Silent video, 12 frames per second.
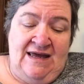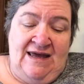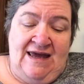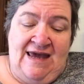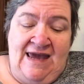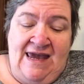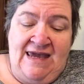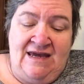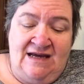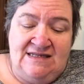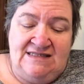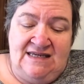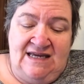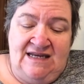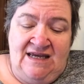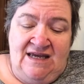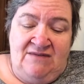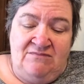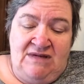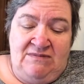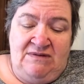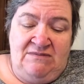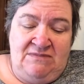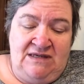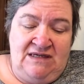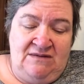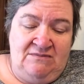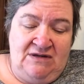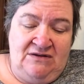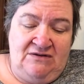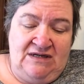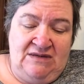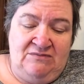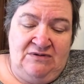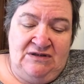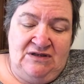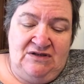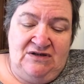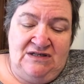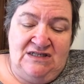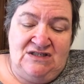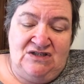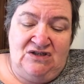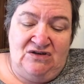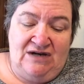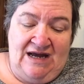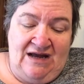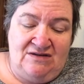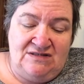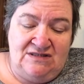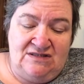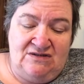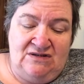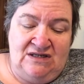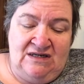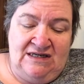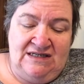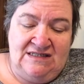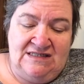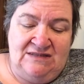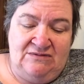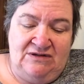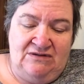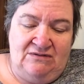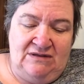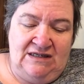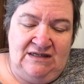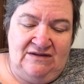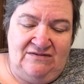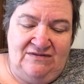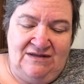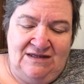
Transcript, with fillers: Hey, I said, maybe me and mother can bring the cookies to your house and so then I can see where you live.